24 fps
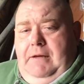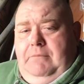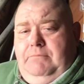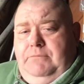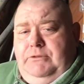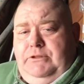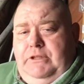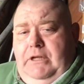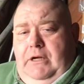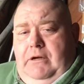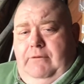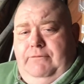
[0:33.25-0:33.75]

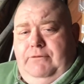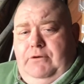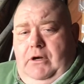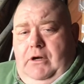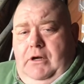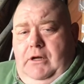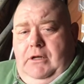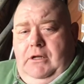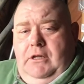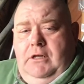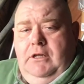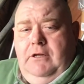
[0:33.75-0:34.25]
So I've got
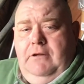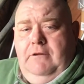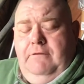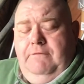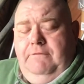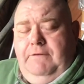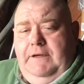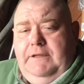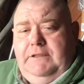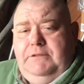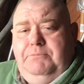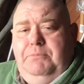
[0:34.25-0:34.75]
a
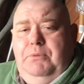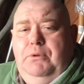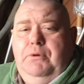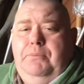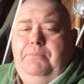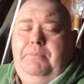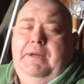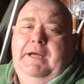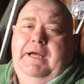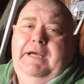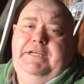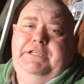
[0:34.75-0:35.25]
Facebook
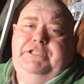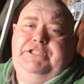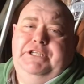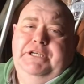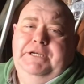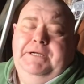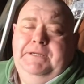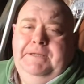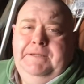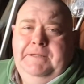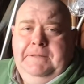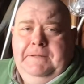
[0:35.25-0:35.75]
page,
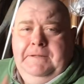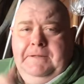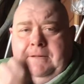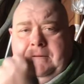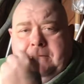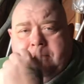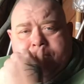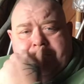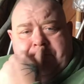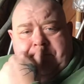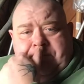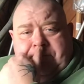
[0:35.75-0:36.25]

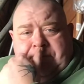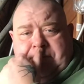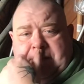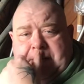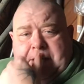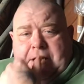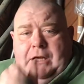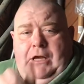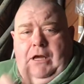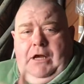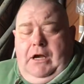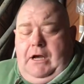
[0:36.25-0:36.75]

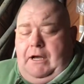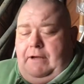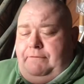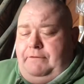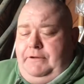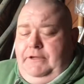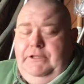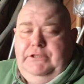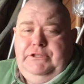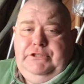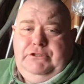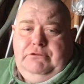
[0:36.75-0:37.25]
I have an
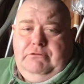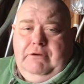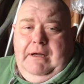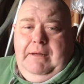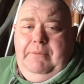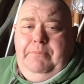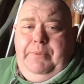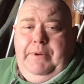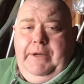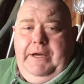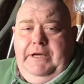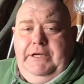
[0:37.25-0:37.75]
Instagram
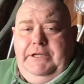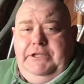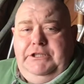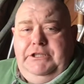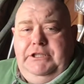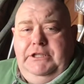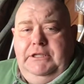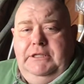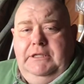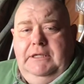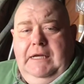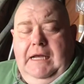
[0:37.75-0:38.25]
page
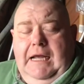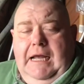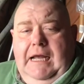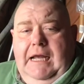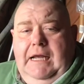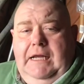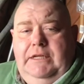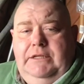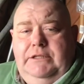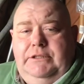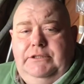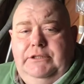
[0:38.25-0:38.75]

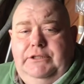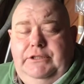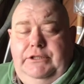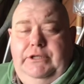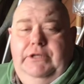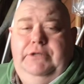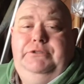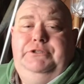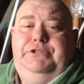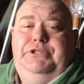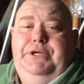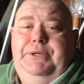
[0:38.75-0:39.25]
and a
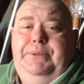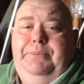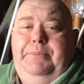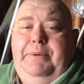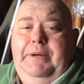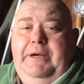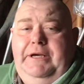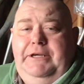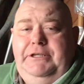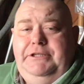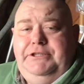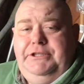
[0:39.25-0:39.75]
YouTube
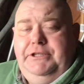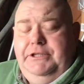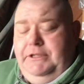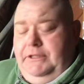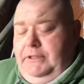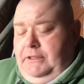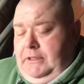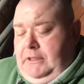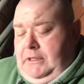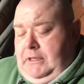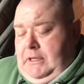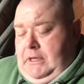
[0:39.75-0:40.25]
page,
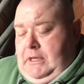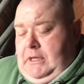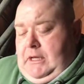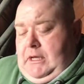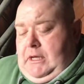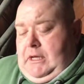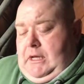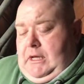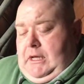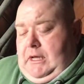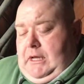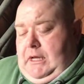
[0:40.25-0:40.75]

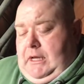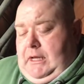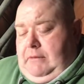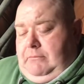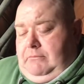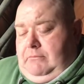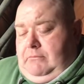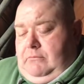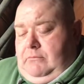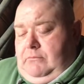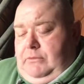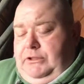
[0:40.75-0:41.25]

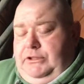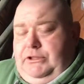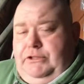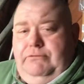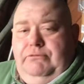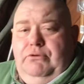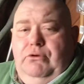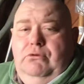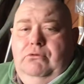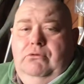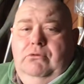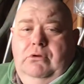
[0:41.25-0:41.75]
which are
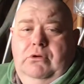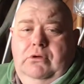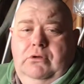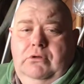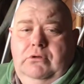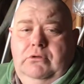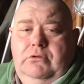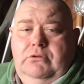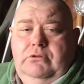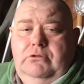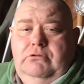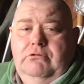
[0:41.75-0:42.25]
all
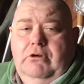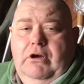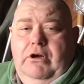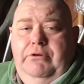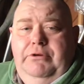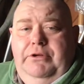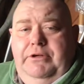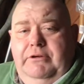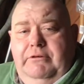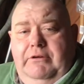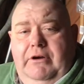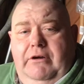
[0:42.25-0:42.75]
Grow
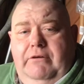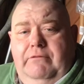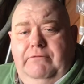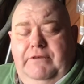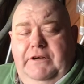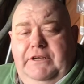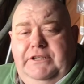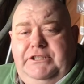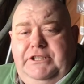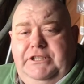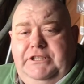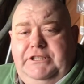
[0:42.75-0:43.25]
Your Own
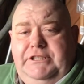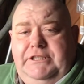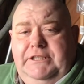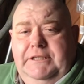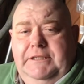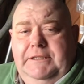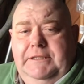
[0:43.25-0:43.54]
Veggies.